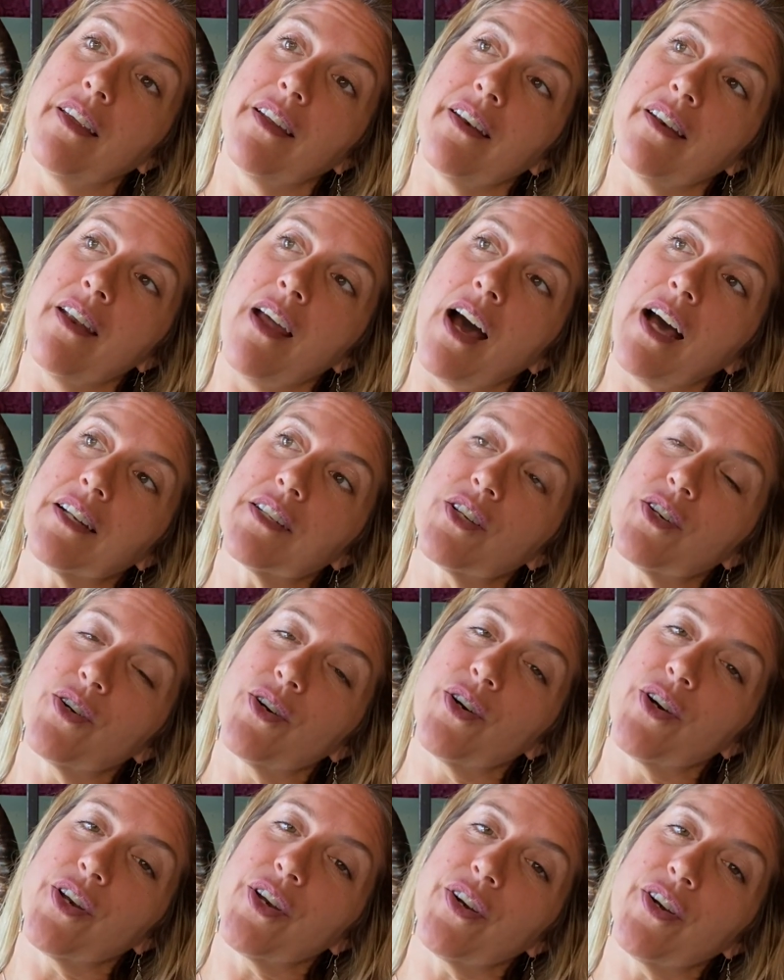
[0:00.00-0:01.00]
Not to
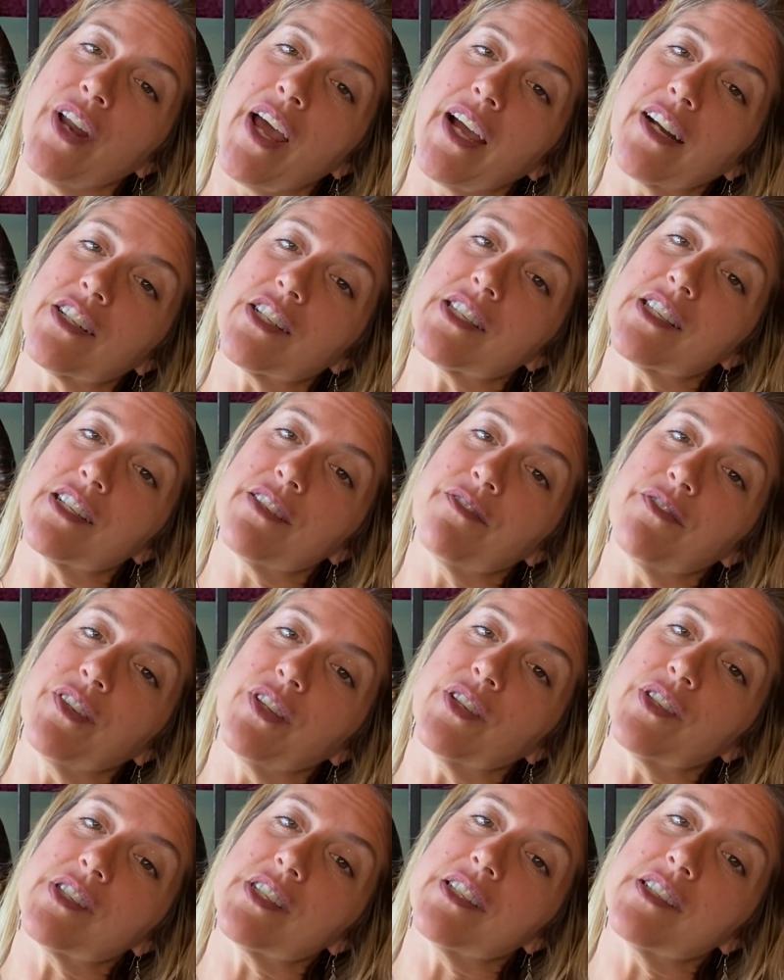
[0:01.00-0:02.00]
hurt your neck, just to
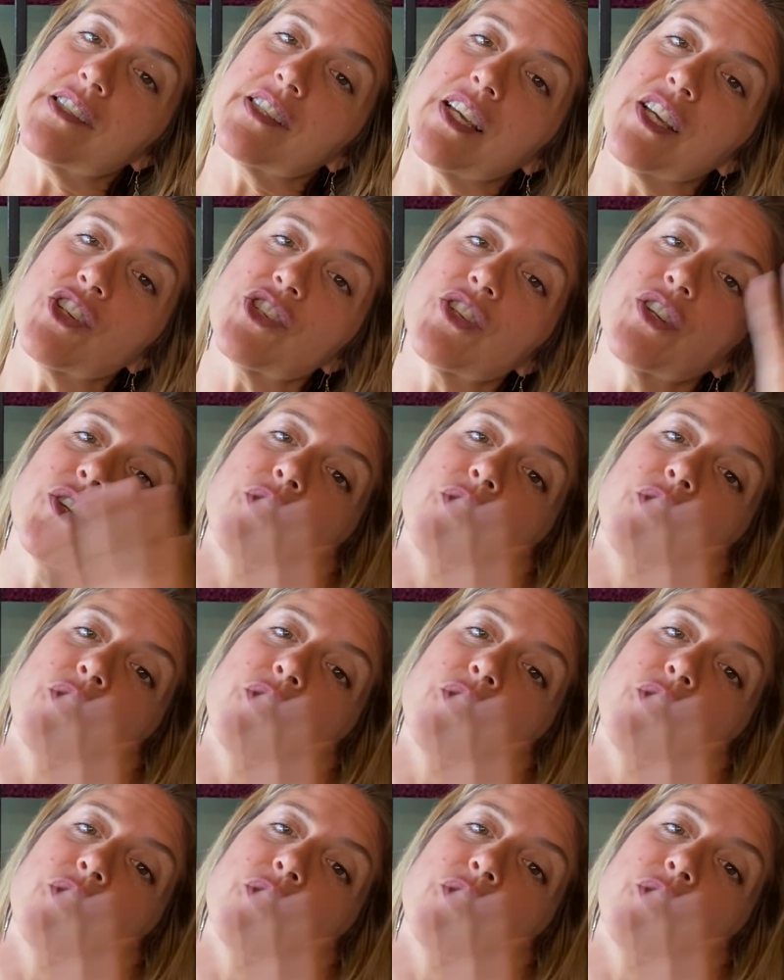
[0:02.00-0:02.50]
feel sensation.